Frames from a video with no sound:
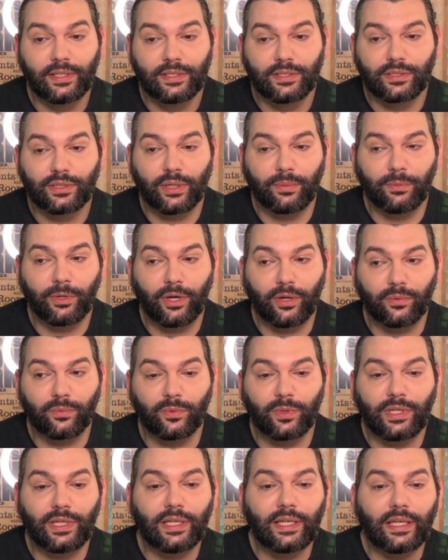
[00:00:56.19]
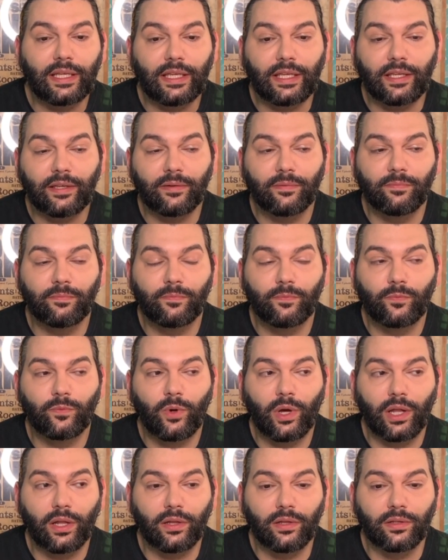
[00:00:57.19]
So I'm not really
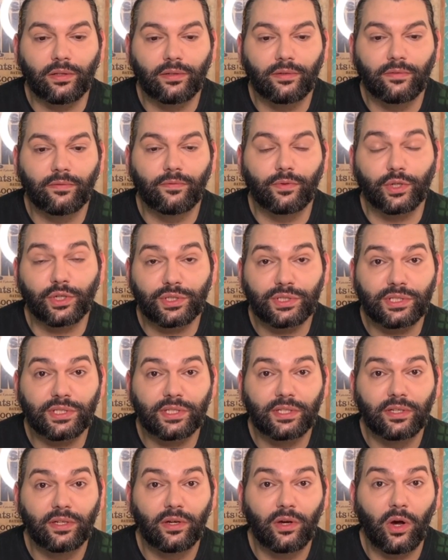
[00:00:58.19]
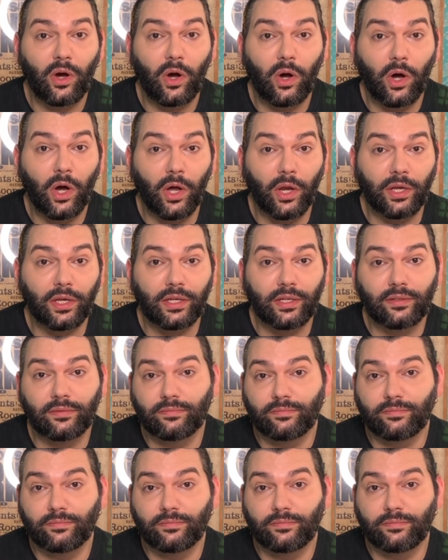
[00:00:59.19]
well versed on